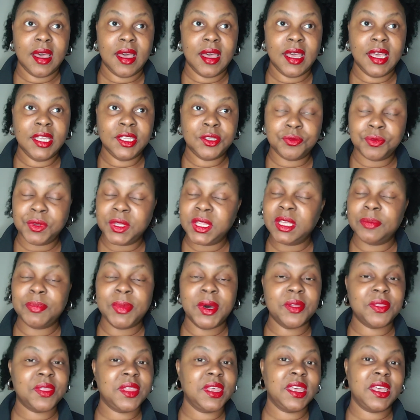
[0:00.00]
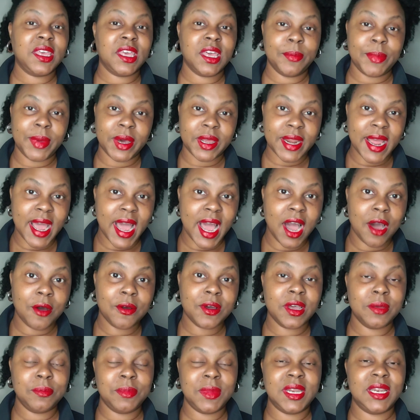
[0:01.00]
It's really about thinking about how
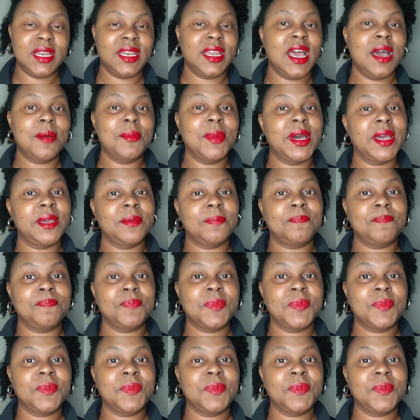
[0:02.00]
committed am I?